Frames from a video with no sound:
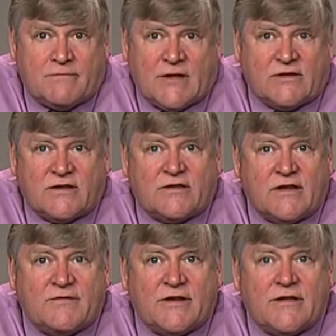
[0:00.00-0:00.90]
I just
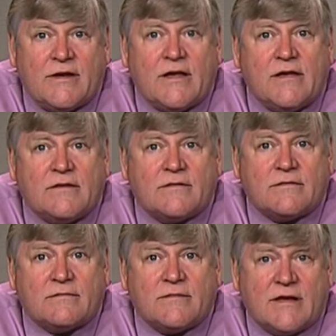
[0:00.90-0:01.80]
left it in the
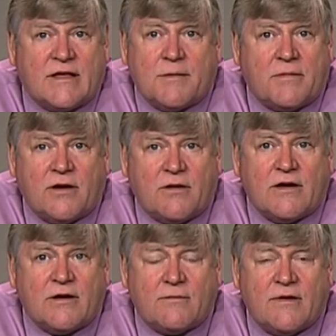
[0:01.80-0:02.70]
case. And I kept
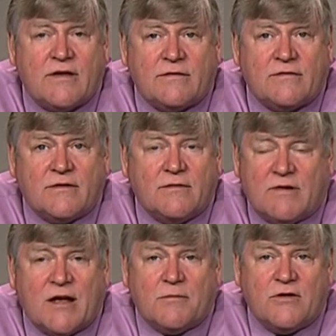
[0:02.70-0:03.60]
carrying it around. You know,
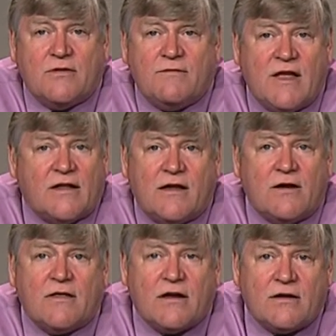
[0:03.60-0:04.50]
when I moved, I'd
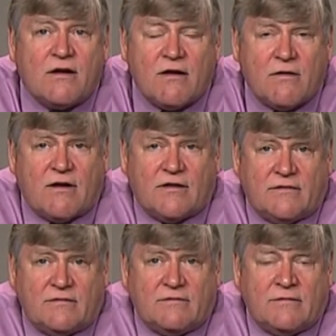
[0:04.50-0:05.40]
carry the guitar around.
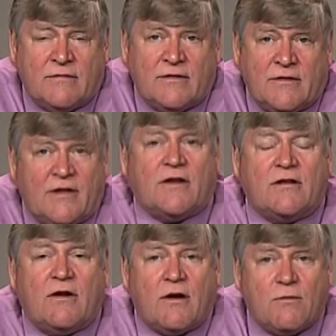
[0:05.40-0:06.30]
And the
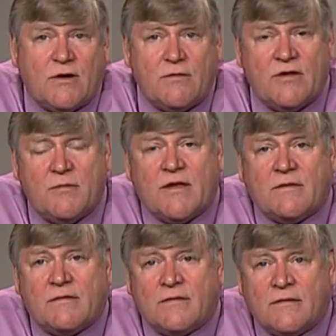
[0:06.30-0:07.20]
guitar went with me.
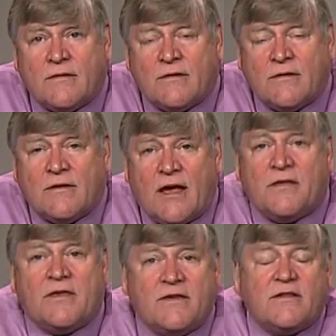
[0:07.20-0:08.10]

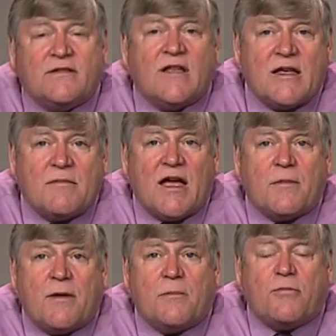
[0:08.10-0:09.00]
And this is like
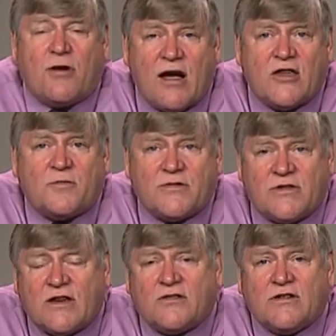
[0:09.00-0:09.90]
my prized
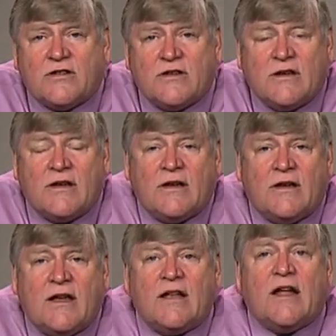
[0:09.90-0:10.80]
possession.
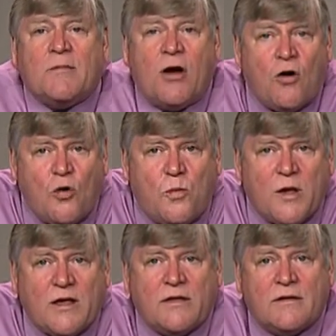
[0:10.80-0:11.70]
And I'm
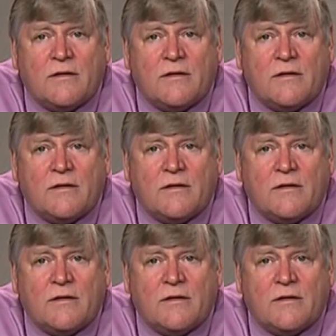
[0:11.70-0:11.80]
hoping